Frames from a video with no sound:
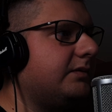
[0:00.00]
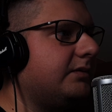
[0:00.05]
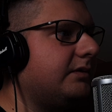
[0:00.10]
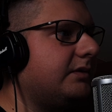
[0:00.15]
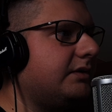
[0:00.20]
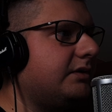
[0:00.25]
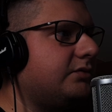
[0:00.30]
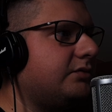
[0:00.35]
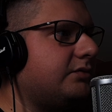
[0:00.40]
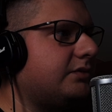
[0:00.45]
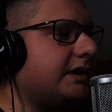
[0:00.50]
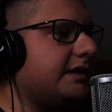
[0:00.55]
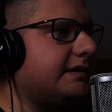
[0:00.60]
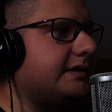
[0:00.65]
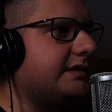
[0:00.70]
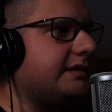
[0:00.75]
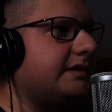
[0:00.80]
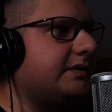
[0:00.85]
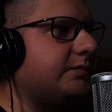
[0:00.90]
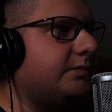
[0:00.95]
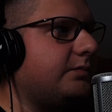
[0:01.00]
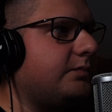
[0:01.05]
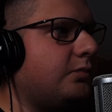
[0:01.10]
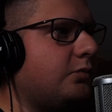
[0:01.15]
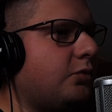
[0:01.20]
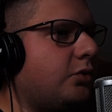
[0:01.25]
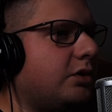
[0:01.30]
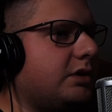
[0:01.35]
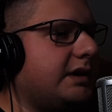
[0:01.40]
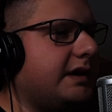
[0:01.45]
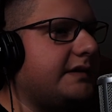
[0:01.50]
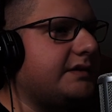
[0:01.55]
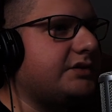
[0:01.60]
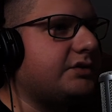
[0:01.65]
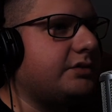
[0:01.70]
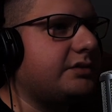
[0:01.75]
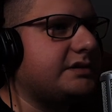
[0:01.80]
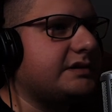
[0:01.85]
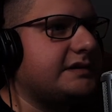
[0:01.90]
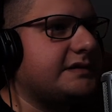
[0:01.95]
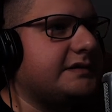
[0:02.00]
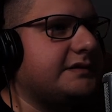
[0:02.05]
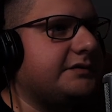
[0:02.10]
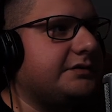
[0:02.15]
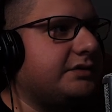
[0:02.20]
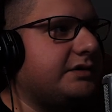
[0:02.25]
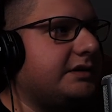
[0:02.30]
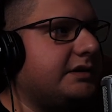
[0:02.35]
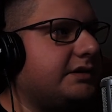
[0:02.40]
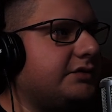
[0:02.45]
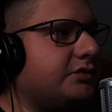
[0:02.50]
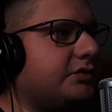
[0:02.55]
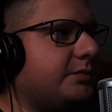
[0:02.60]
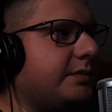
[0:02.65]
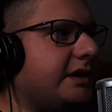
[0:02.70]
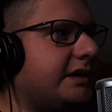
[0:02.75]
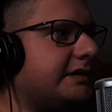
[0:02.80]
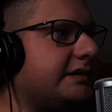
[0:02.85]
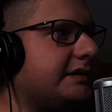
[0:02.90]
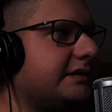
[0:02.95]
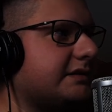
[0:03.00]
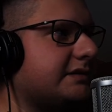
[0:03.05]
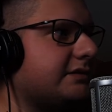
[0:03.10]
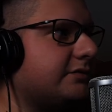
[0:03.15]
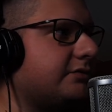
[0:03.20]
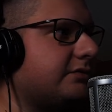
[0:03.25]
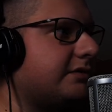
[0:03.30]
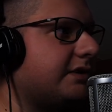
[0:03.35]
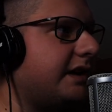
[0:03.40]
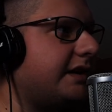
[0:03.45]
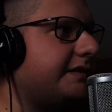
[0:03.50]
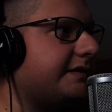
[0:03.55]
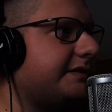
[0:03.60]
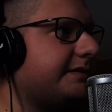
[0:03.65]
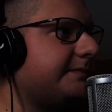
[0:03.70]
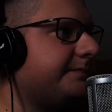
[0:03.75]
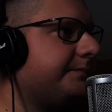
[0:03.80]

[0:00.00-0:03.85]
you kind of need more light sources in 3D to make things look right.